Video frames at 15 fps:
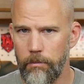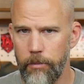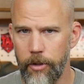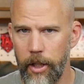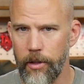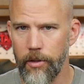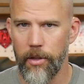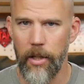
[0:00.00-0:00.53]

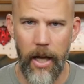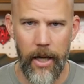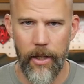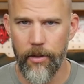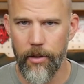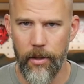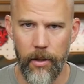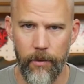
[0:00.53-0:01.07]
thin
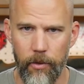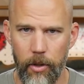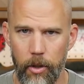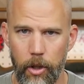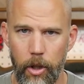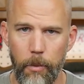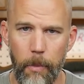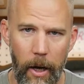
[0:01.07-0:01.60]
slats, if they're
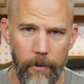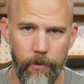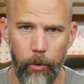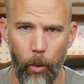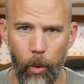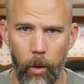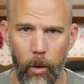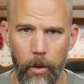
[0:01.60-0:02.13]
two by
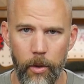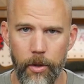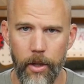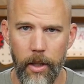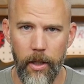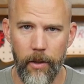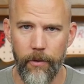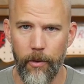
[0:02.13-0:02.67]
fours,
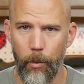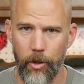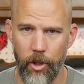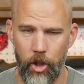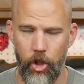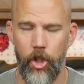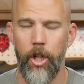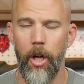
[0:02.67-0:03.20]
if it was a
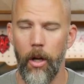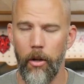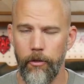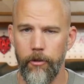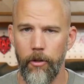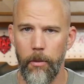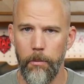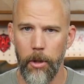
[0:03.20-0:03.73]

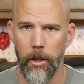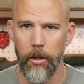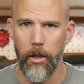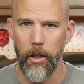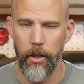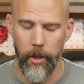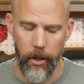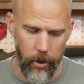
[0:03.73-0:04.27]
shelf built
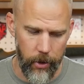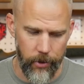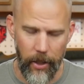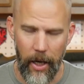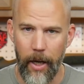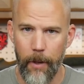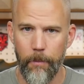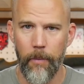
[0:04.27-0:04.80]
on there, because
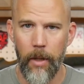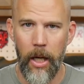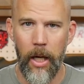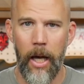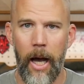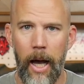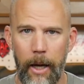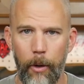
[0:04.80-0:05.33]
I,
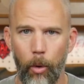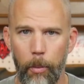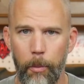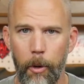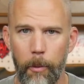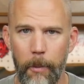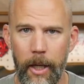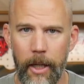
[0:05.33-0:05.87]
I will
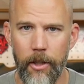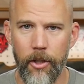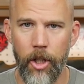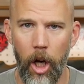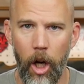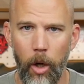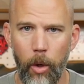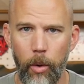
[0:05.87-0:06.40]
put my
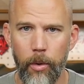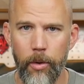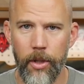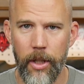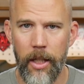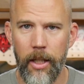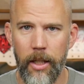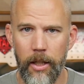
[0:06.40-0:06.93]
toes
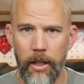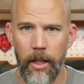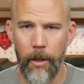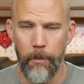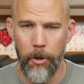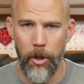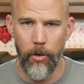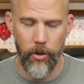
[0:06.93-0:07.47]
in, and
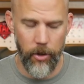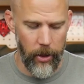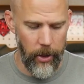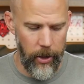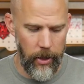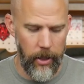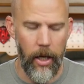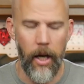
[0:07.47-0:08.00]
I'm
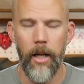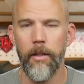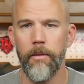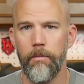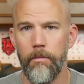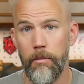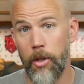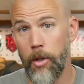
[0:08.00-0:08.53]
usually uh,
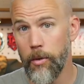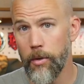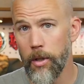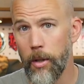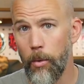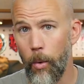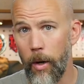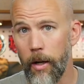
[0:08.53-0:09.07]

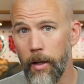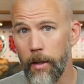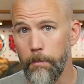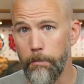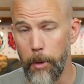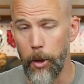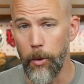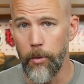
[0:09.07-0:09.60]
usually wearing
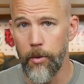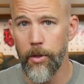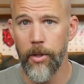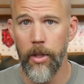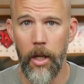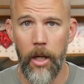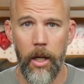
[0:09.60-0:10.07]
boots